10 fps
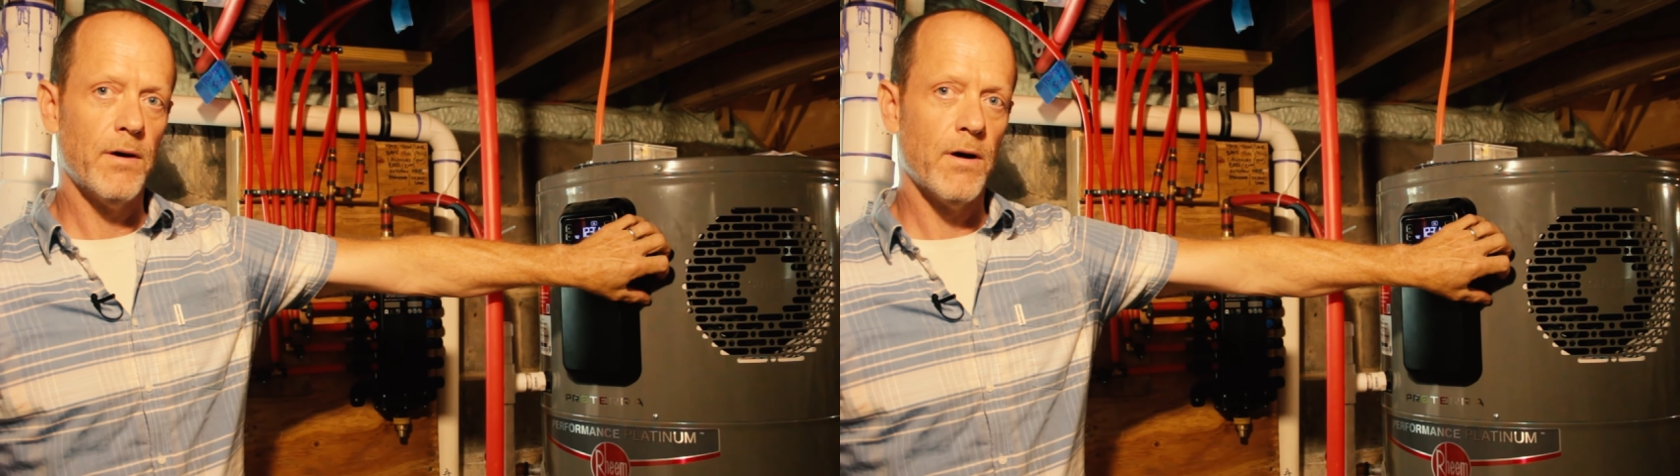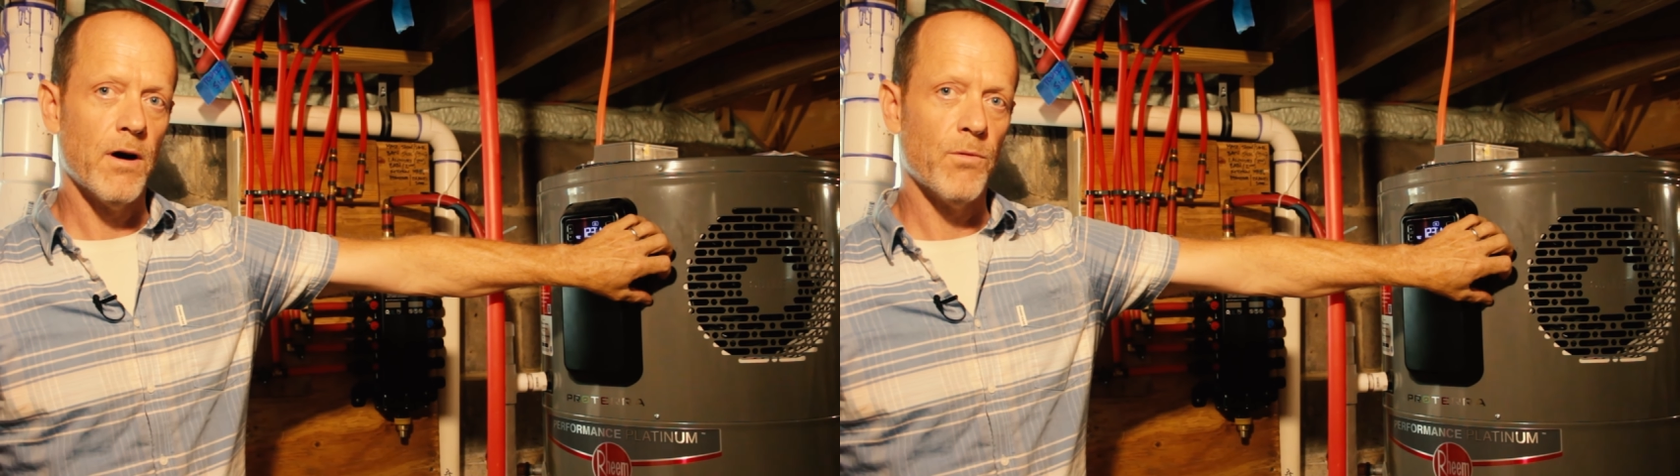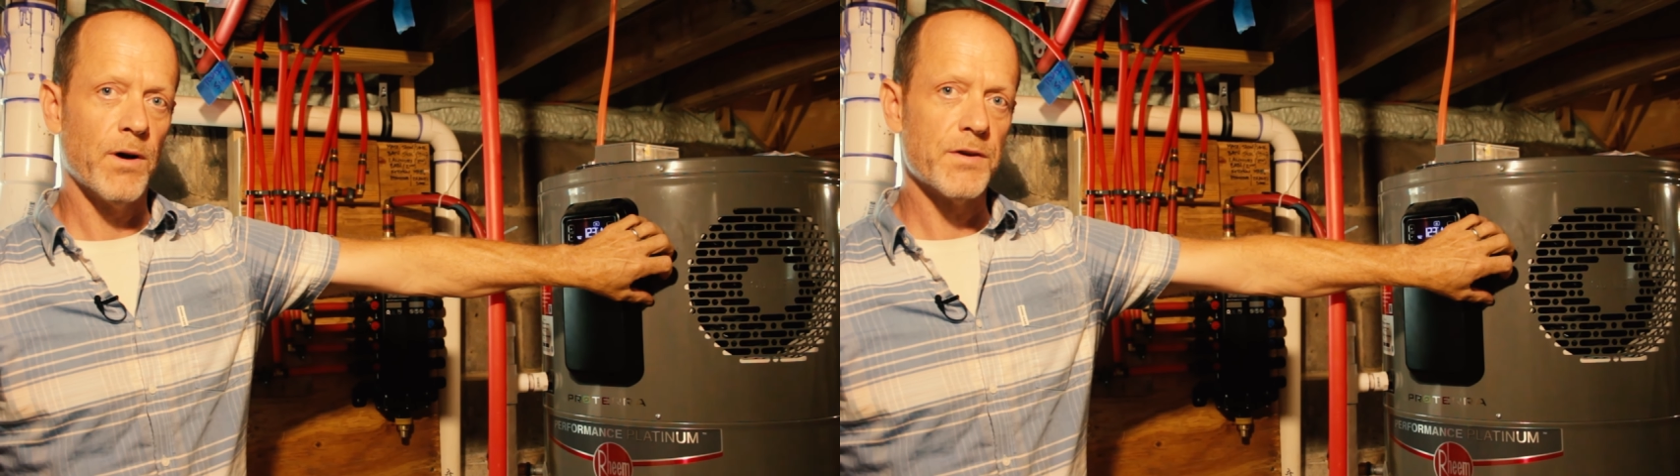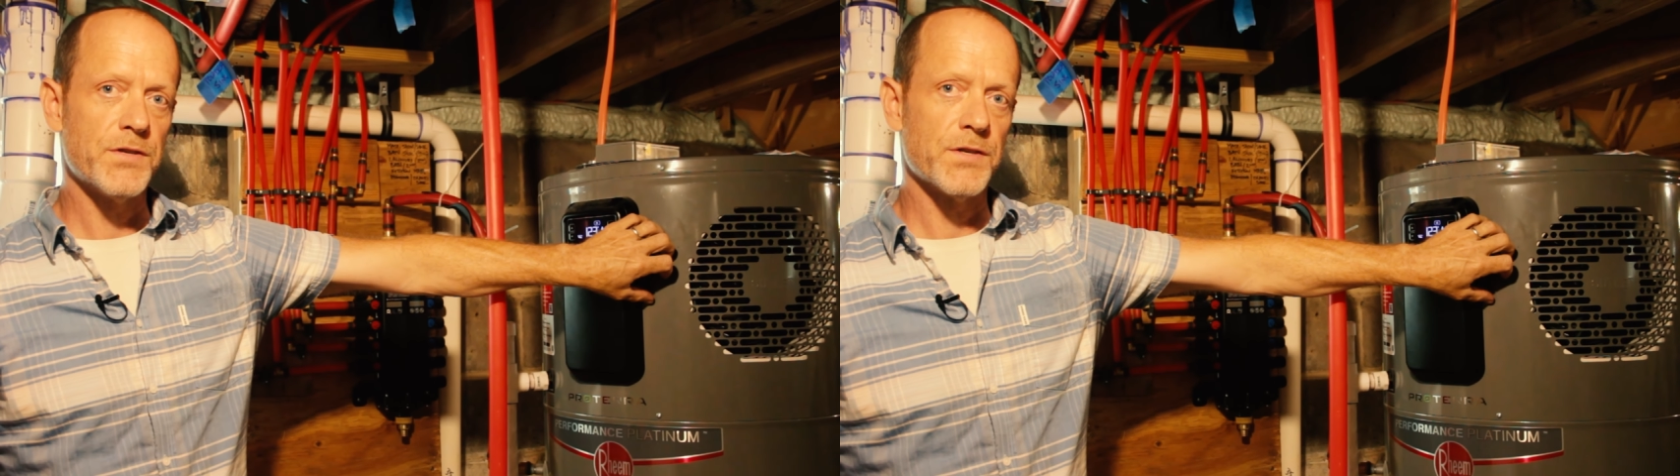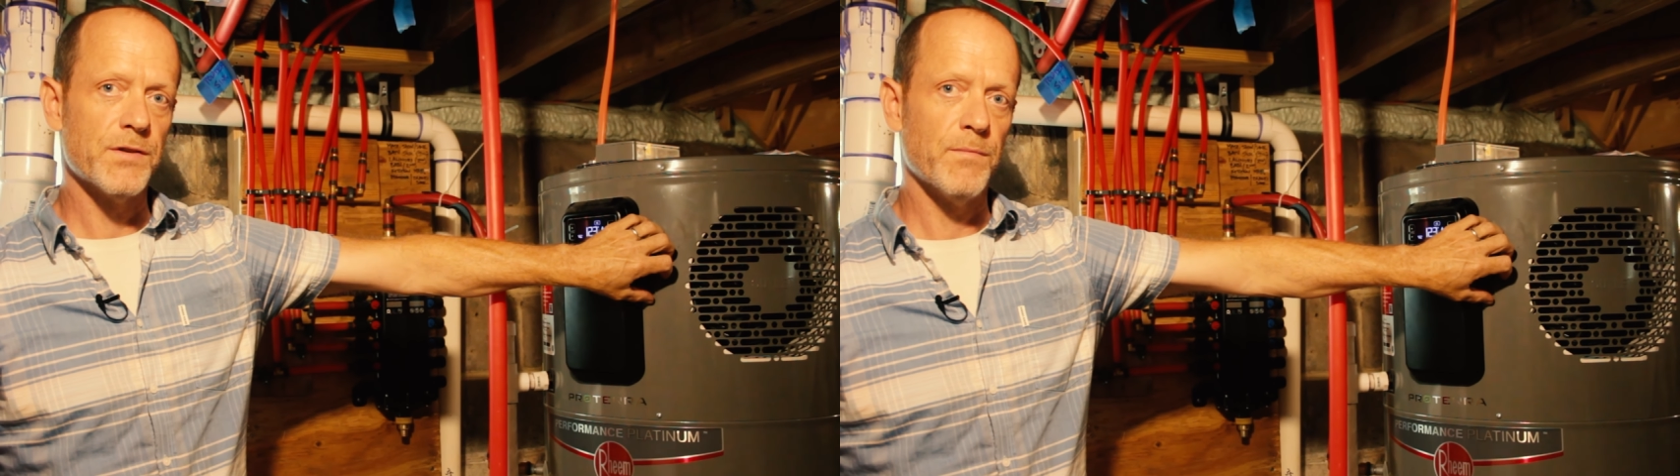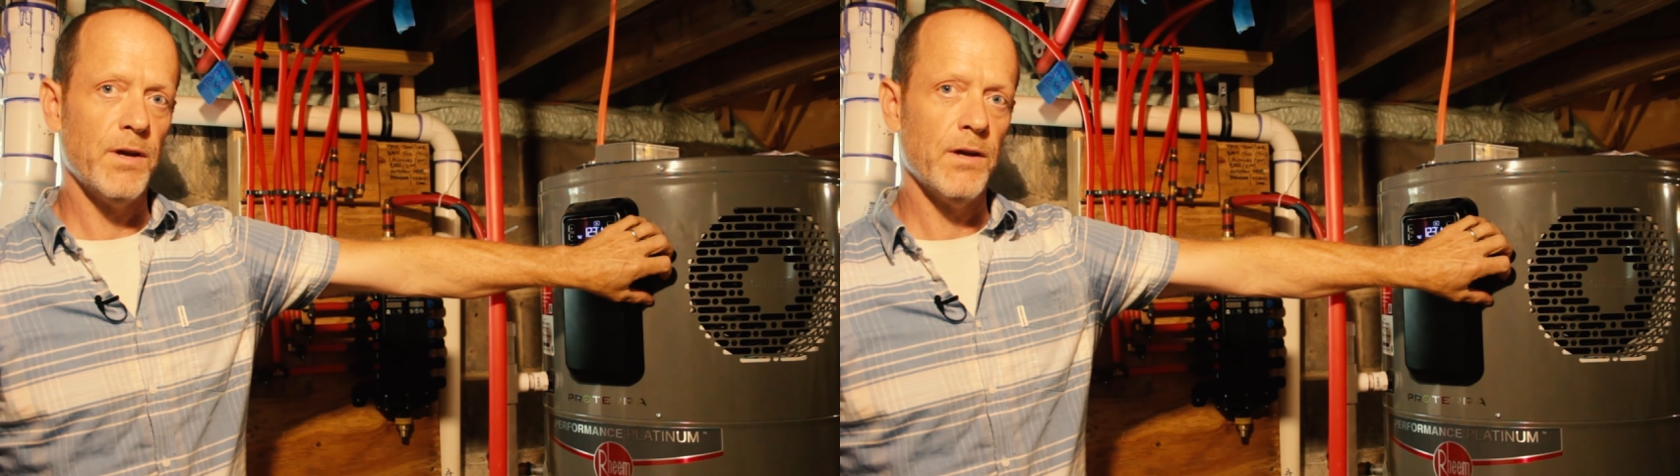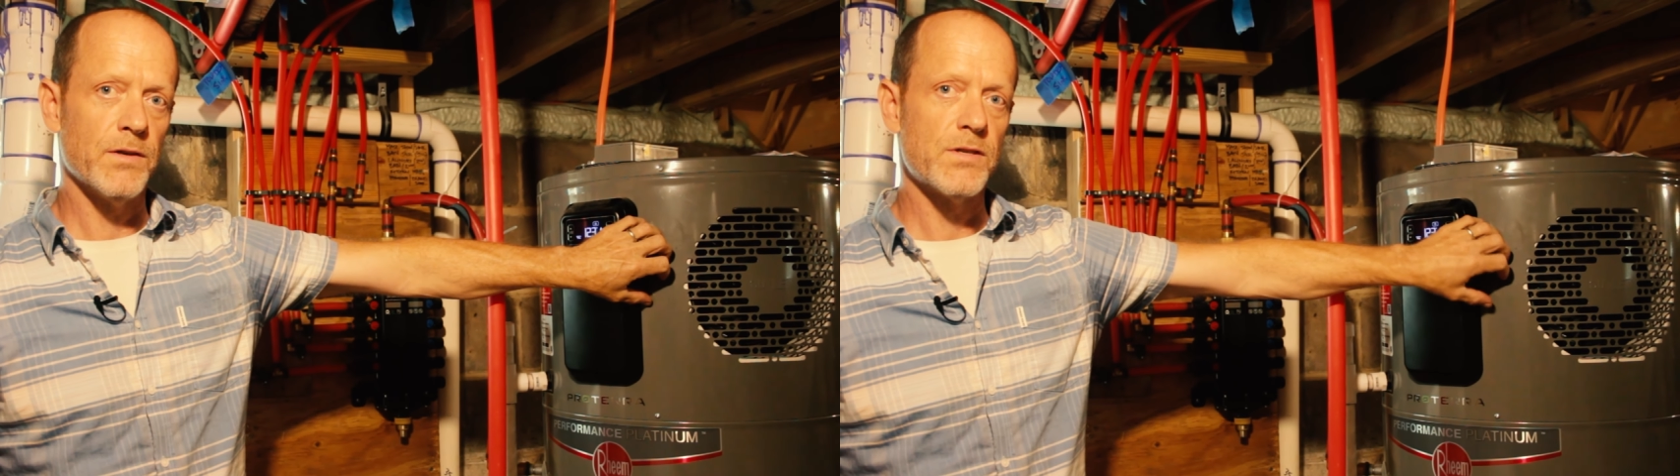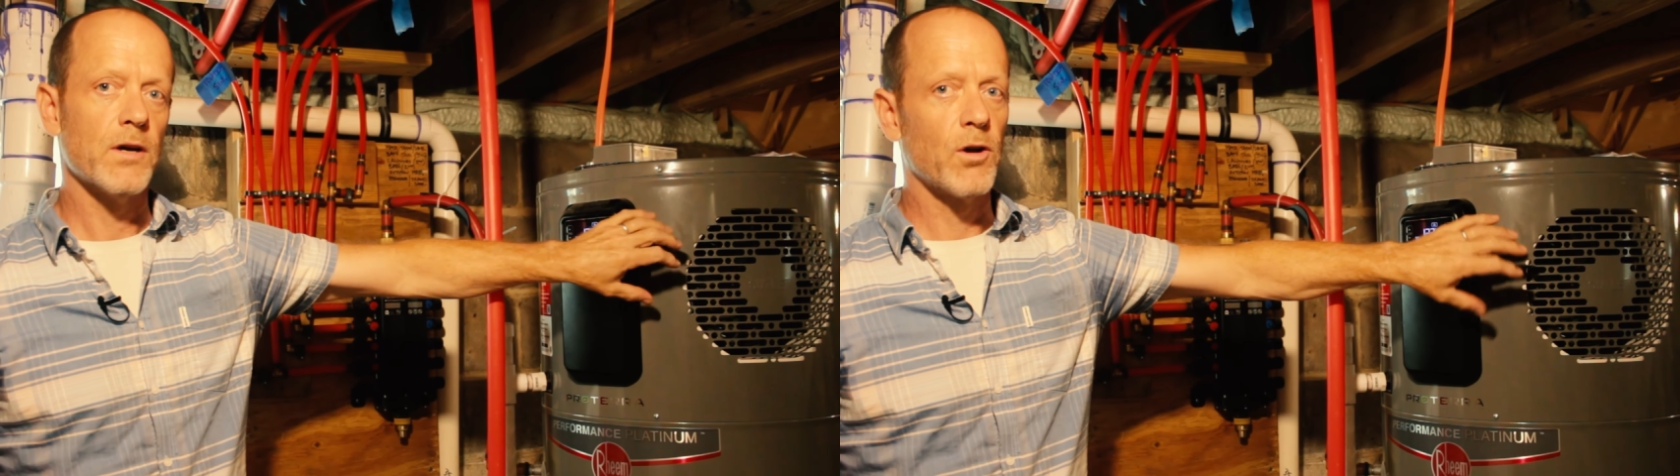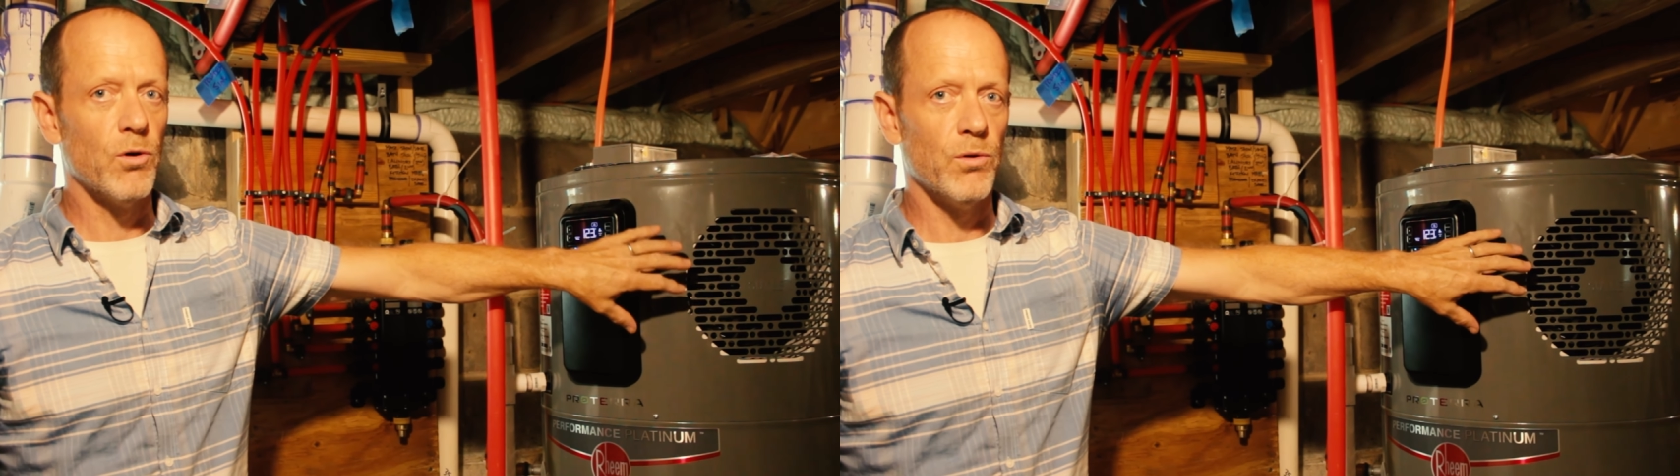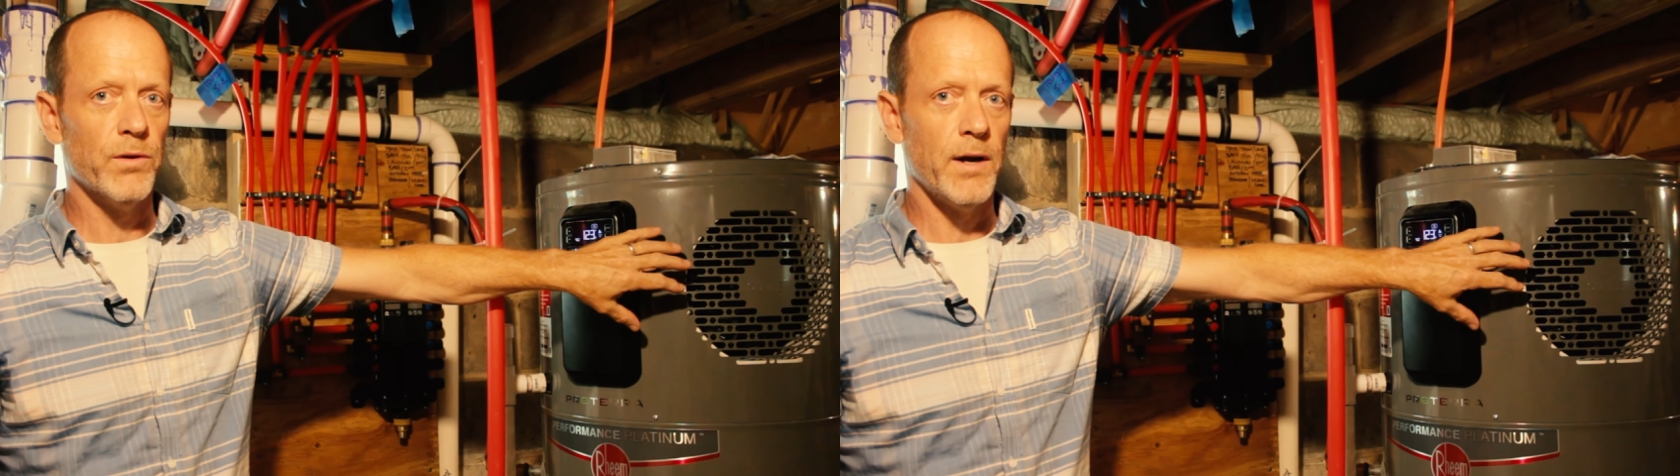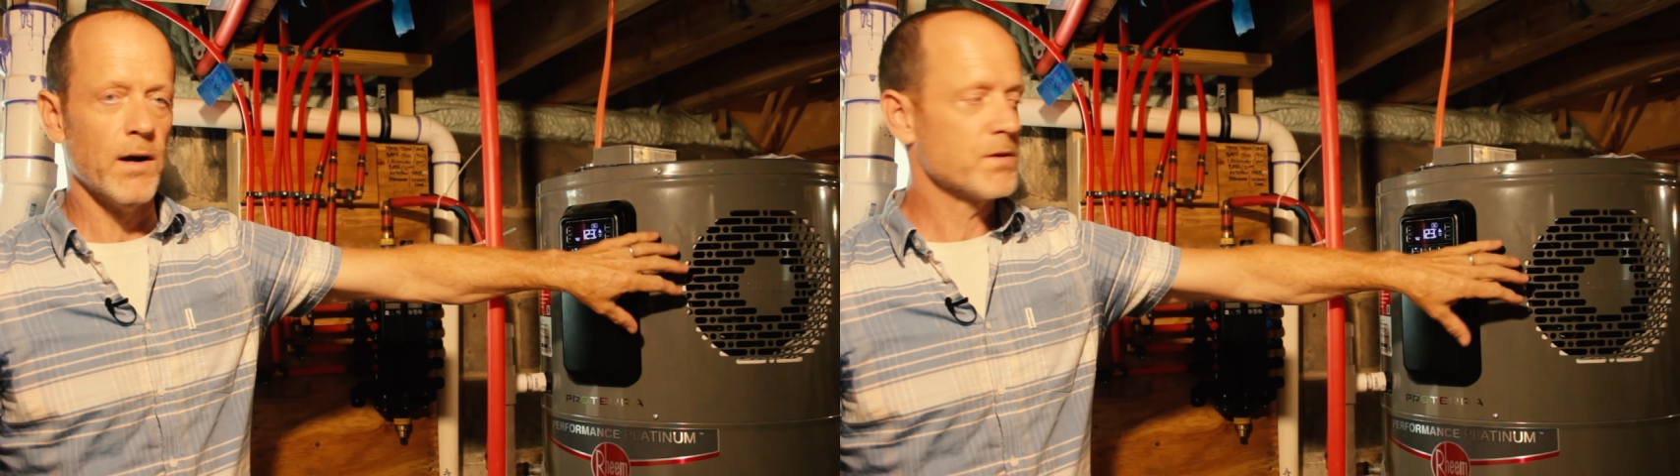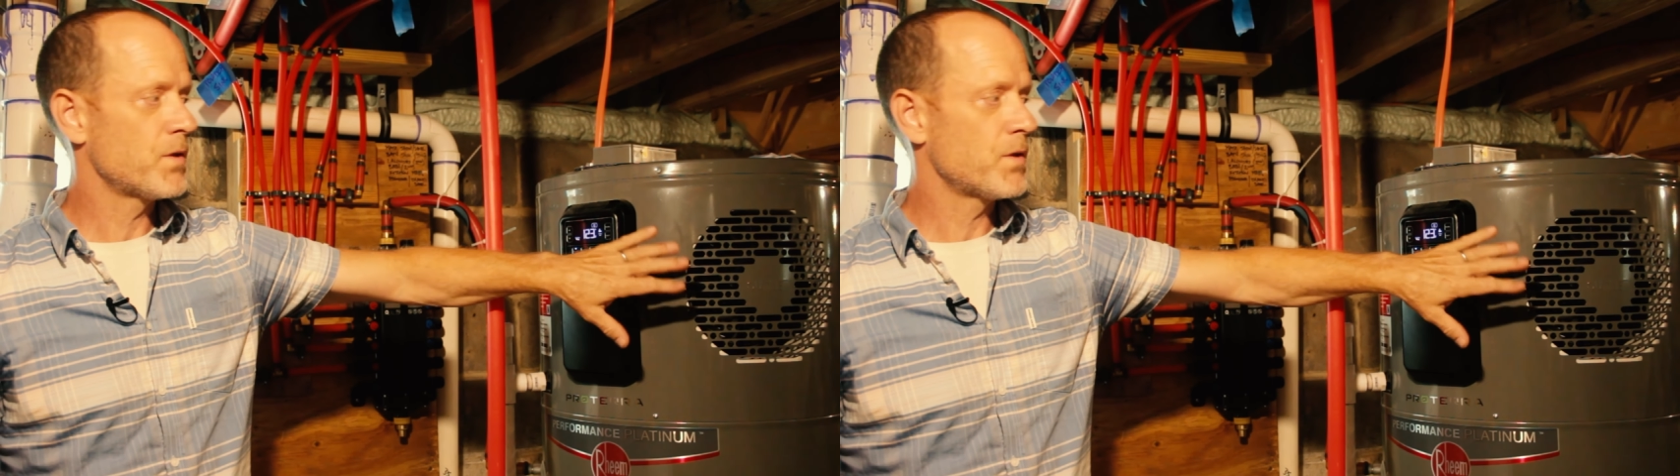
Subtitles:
hot water system is cold air.